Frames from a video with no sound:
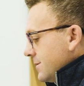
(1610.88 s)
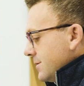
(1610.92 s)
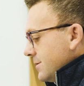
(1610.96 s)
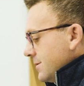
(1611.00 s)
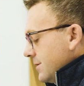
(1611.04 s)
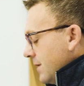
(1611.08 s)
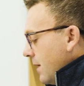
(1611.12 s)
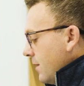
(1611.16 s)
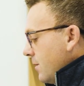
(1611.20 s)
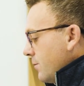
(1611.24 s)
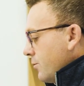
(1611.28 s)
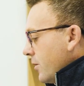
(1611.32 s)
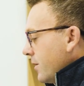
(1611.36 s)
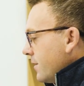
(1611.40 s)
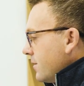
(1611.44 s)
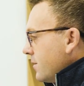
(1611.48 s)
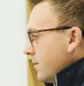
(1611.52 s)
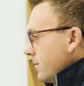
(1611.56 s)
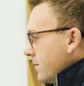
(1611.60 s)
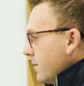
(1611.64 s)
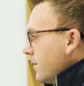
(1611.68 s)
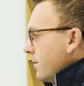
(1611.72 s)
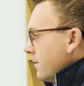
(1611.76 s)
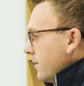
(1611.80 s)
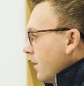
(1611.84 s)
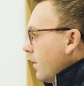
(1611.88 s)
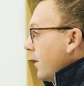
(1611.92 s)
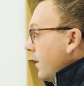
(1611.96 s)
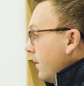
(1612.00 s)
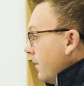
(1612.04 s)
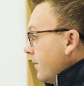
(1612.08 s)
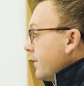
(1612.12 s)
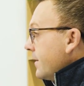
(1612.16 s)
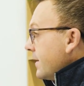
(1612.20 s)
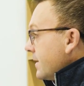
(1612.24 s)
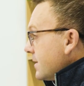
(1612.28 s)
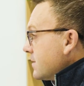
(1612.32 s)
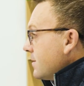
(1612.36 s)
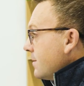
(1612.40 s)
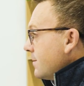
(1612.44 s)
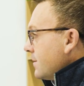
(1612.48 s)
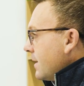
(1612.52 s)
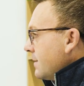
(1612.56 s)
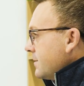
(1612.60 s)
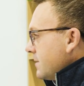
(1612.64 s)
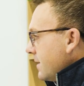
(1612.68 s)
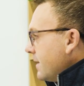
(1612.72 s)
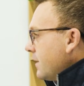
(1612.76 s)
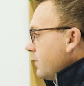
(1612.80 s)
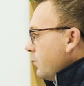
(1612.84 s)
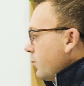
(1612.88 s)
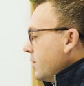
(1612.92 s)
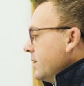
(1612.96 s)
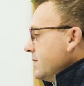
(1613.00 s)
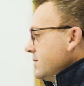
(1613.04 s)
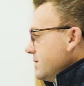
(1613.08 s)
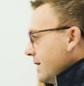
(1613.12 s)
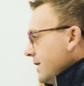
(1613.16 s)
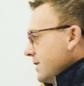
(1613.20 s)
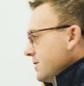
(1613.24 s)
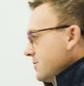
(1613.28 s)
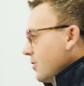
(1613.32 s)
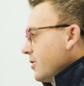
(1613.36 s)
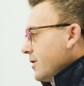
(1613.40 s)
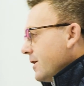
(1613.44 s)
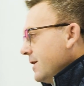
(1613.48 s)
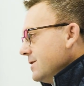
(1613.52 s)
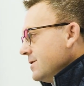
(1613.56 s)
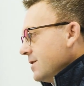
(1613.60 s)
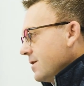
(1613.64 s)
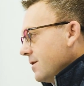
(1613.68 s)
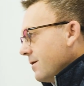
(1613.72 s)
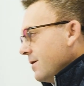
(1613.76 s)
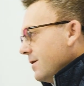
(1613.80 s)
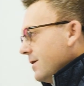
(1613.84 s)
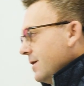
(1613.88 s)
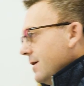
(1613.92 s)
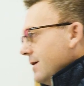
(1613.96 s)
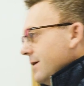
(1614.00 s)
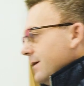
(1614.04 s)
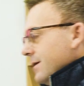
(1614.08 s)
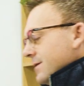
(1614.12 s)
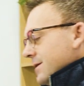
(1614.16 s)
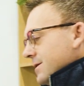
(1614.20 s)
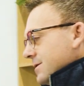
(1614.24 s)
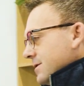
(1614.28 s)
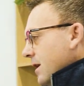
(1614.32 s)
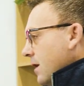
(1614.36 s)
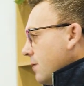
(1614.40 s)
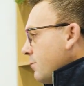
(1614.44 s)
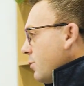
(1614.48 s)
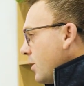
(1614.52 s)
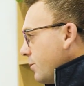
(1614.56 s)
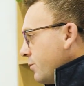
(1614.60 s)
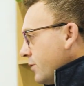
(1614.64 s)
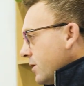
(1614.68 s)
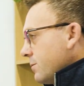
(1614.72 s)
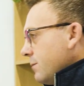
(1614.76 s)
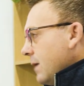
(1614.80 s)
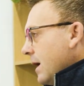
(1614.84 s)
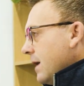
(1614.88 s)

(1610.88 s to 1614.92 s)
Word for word: celebrate the, the, the little things sometimes. Mm-hmm. I think mm-hmm. we're easy, it's really easy to, to celebrate big